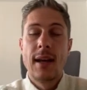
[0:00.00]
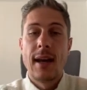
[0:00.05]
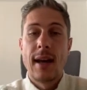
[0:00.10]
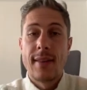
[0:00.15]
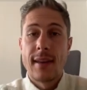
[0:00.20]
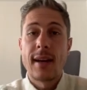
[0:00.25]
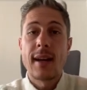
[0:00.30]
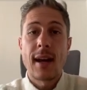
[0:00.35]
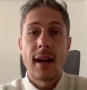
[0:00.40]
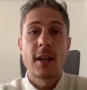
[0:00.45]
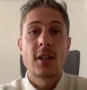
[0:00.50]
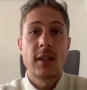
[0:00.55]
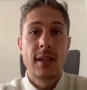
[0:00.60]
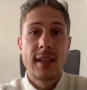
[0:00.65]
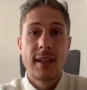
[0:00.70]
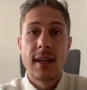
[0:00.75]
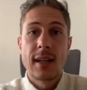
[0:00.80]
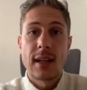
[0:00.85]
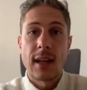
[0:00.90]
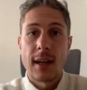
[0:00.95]
And then I actually
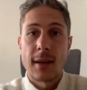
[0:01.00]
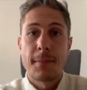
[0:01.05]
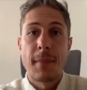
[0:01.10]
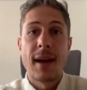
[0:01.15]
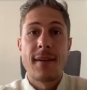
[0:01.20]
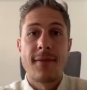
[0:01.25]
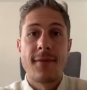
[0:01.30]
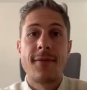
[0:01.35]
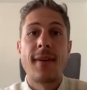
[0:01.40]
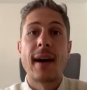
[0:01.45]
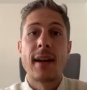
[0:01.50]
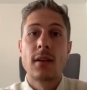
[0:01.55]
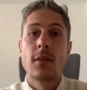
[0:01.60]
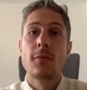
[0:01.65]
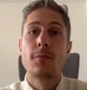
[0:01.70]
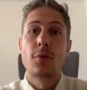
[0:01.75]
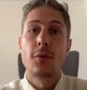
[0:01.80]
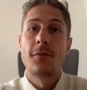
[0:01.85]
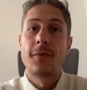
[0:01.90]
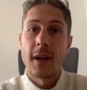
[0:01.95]
get like my
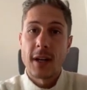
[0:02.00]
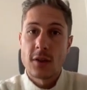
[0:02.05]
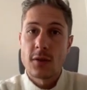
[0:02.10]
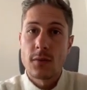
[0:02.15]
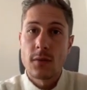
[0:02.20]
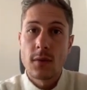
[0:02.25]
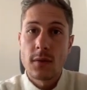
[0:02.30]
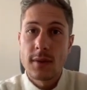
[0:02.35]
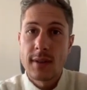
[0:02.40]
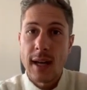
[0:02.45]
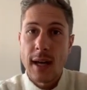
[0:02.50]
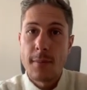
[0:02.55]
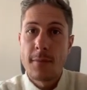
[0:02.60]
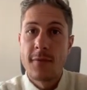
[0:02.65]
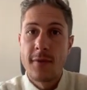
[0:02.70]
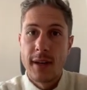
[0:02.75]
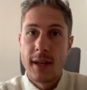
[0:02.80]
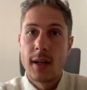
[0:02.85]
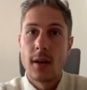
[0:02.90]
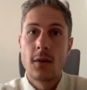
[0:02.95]
final professional
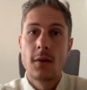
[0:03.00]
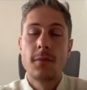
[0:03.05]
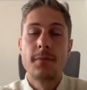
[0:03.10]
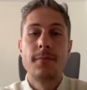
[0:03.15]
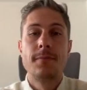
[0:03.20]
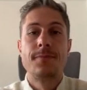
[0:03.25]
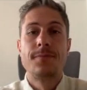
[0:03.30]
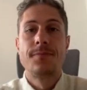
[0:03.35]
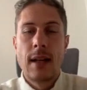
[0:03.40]
type video.